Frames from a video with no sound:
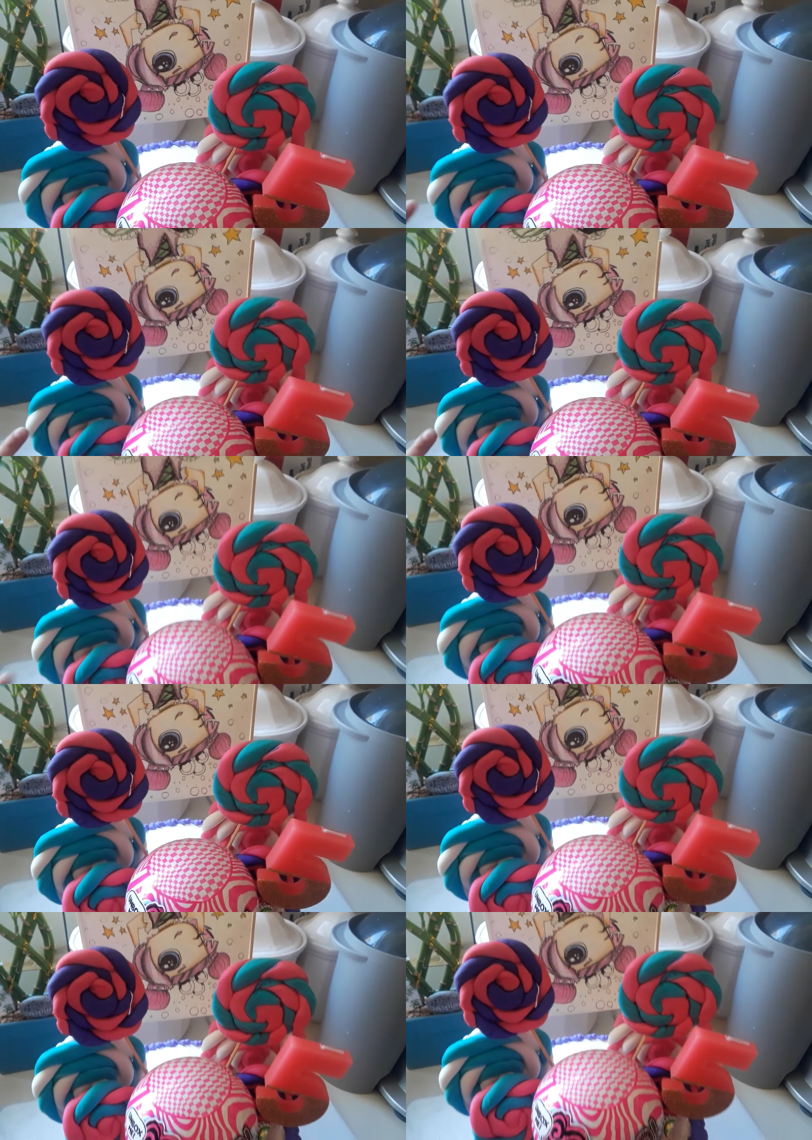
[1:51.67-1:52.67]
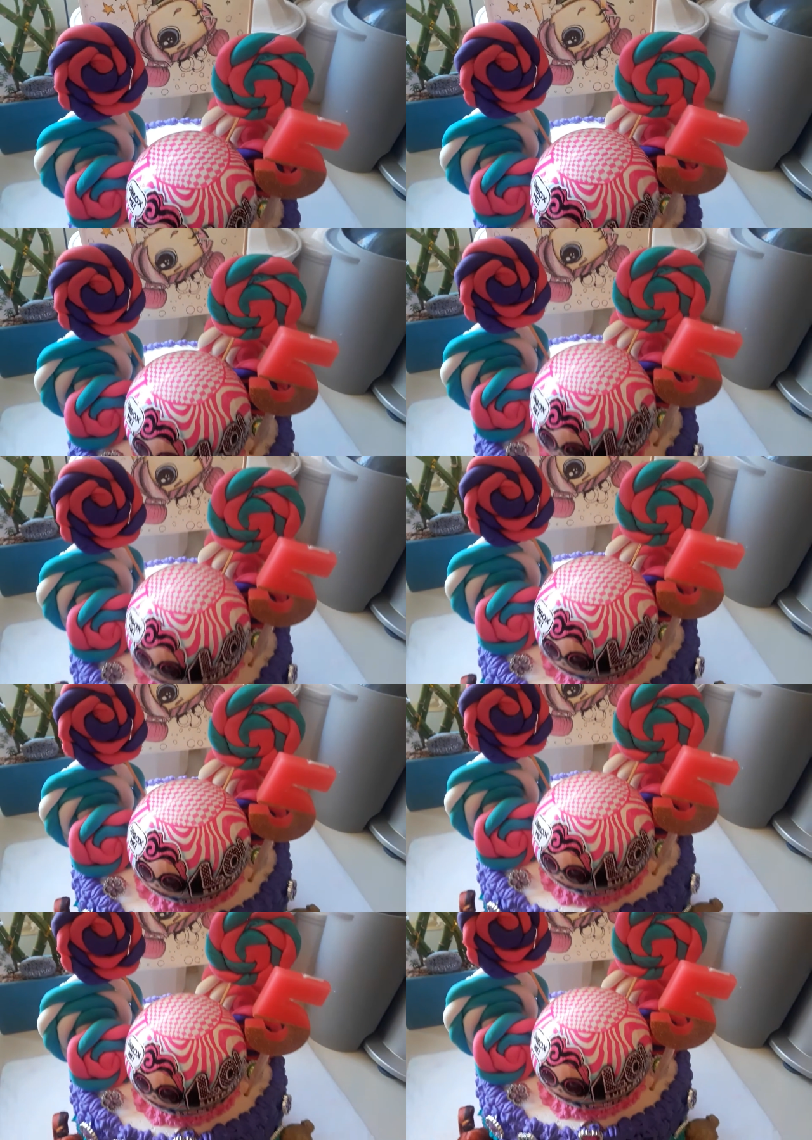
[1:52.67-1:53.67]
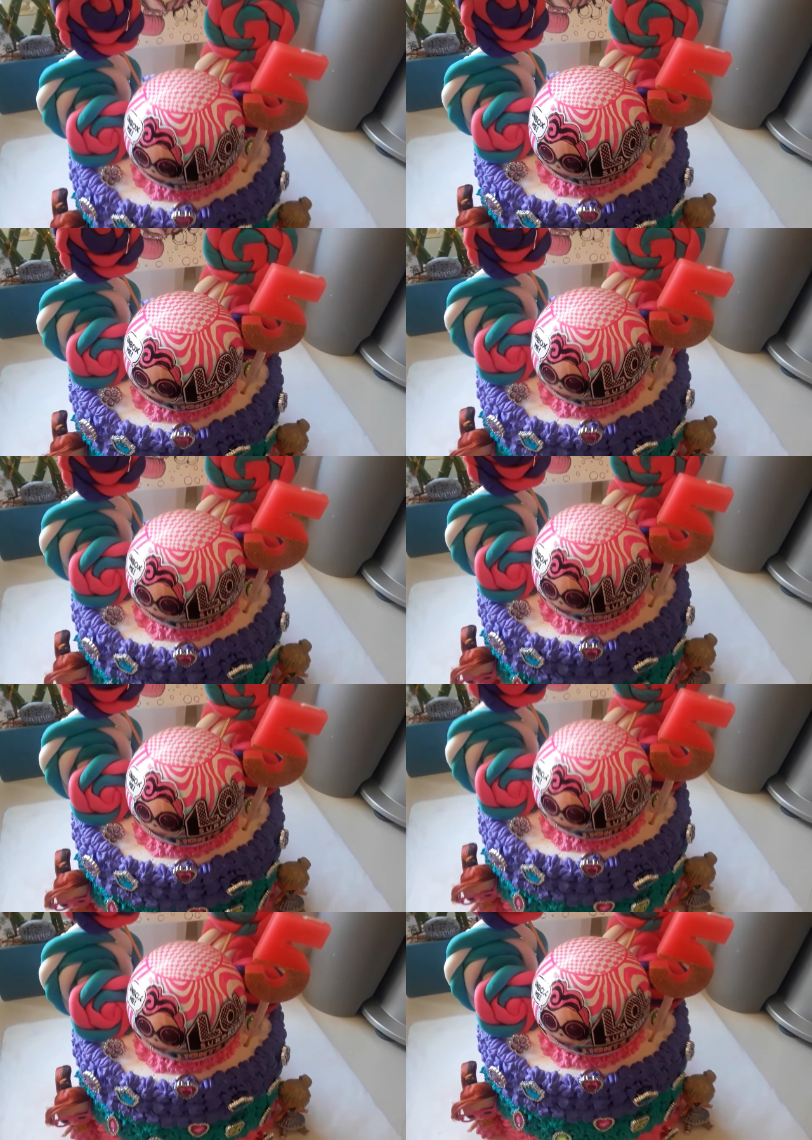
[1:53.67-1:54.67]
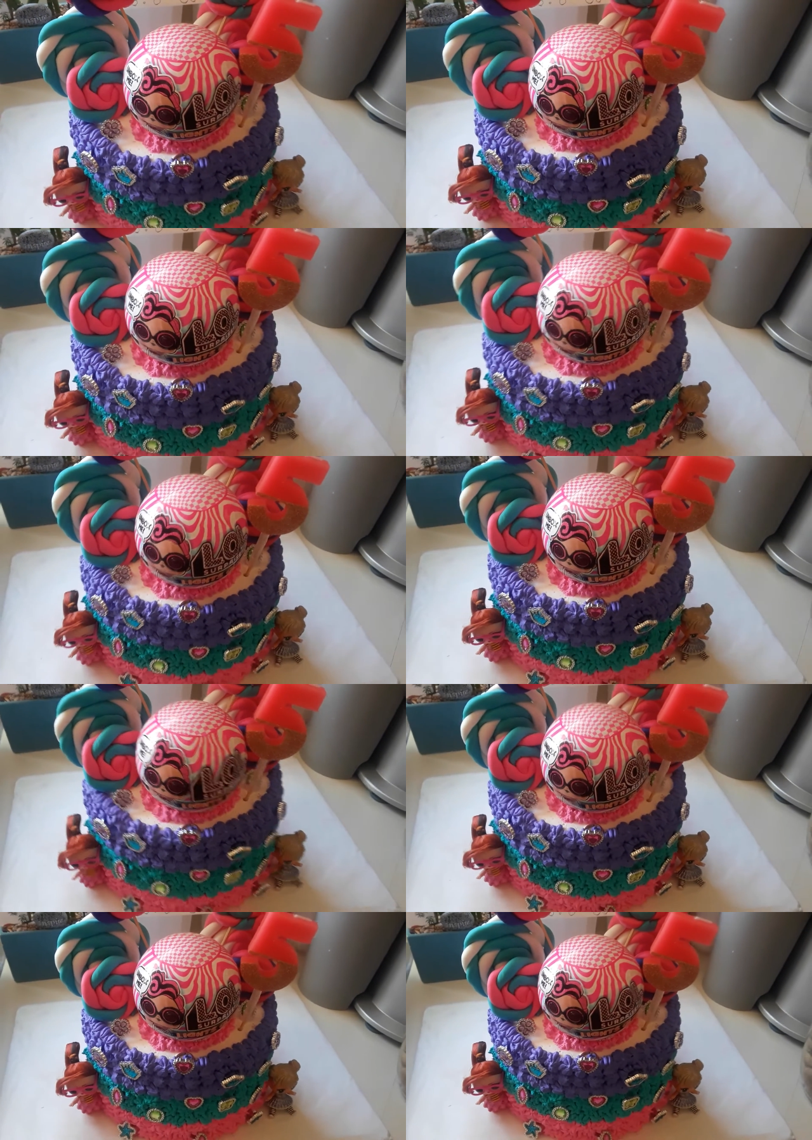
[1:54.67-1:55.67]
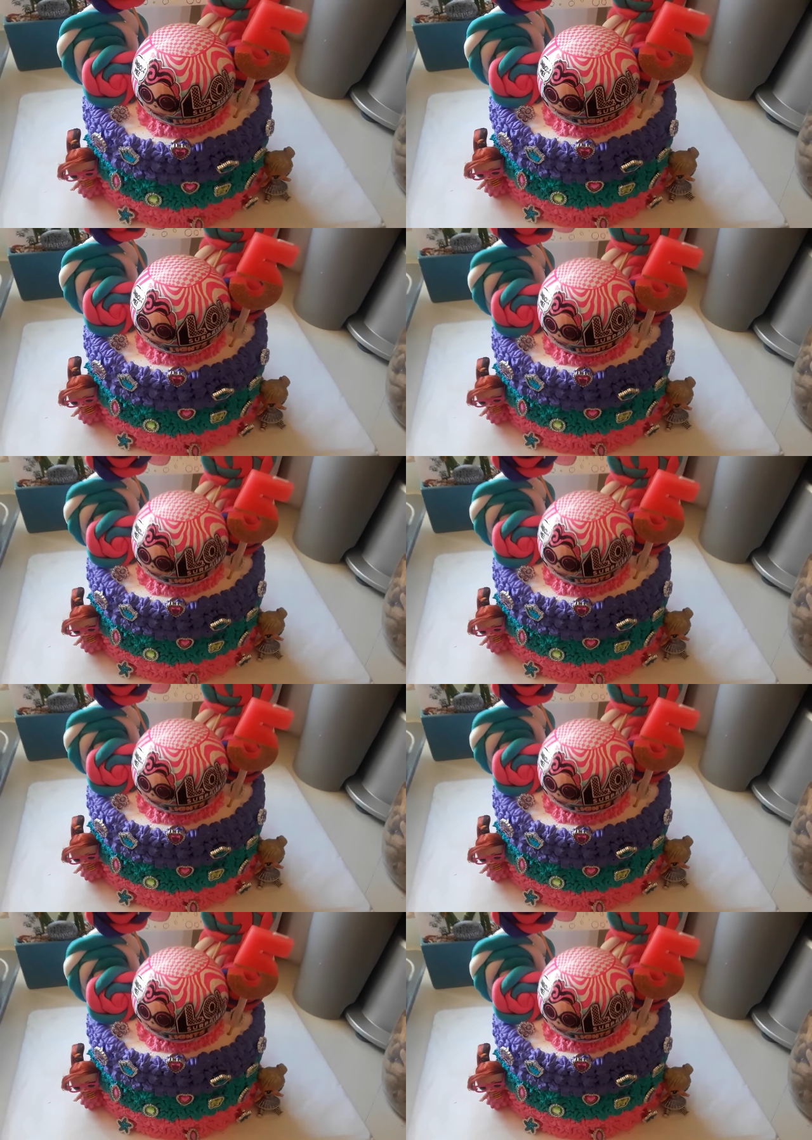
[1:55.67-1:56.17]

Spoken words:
(no speaker visible)